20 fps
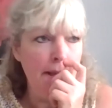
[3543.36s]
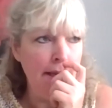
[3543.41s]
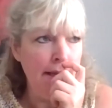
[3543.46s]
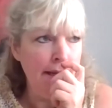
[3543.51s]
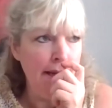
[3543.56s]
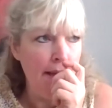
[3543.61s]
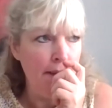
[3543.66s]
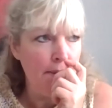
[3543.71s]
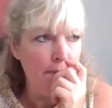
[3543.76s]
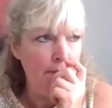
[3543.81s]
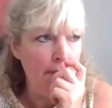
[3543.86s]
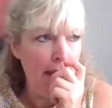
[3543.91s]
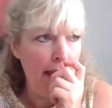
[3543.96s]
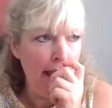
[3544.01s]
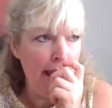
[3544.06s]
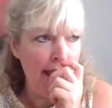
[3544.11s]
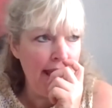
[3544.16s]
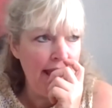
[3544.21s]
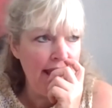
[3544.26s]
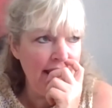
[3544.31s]
you know,
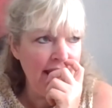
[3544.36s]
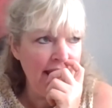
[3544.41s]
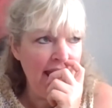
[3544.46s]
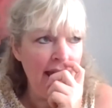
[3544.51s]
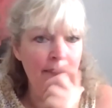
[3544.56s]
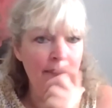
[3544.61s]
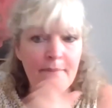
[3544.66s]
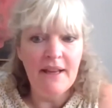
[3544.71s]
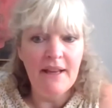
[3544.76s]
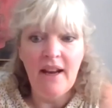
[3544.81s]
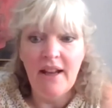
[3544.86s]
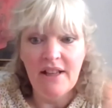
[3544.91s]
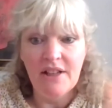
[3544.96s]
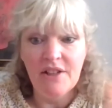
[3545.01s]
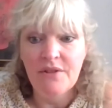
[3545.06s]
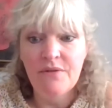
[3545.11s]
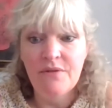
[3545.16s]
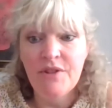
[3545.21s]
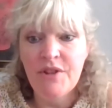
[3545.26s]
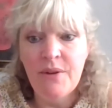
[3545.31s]
it can be like
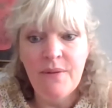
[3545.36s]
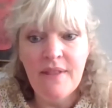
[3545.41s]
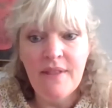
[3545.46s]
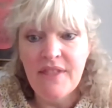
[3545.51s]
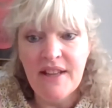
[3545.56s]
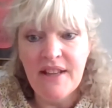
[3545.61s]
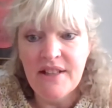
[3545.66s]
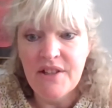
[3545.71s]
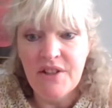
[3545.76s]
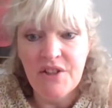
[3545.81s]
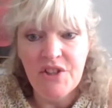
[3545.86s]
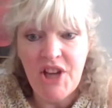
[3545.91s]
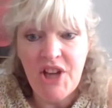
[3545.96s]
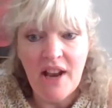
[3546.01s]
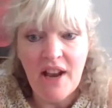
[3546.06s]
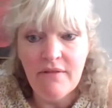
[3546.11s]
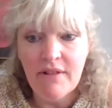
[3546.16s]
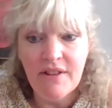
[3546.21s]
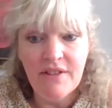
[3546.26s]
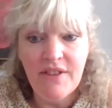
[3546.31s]
doing things and
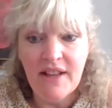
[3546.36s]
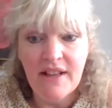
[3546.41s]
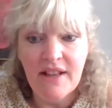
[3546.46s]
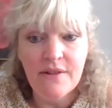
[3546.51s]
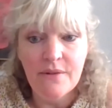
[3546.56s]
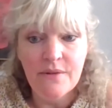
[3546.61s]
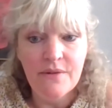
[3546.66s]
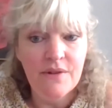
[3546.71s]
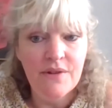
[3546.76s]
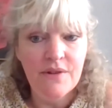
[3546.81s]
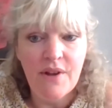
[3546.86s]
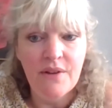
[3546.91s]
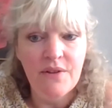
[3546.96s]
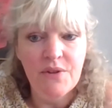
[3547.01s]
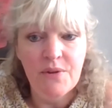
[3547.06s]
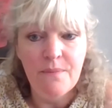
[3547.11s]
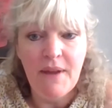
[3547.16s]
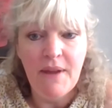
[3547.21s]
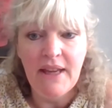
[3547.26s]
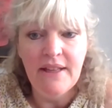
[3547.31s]
sharing things on
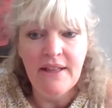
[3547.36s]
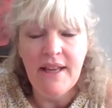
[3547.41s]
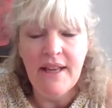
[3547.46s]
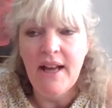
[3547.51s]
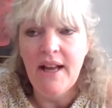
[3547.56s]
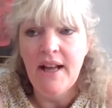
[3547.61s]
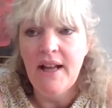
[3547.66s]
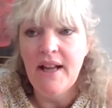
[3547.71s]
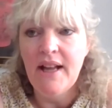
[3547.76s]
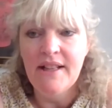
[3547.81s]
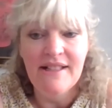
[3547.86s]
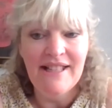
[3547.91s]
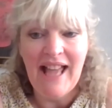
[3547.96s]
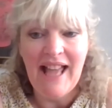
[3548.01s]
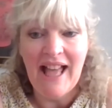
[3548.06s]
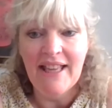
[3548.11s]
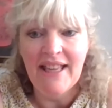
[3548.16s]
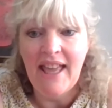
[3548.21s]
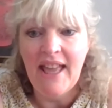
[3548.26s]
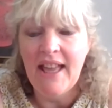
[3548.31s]
social media and
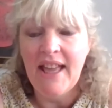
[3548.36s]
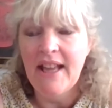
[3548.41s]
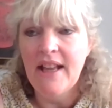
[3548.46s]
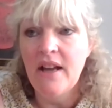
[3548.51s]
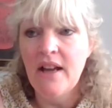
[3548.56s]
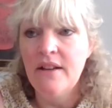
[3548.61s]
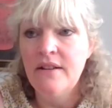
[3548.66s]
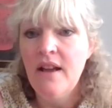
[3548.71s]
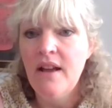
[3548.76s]
tagging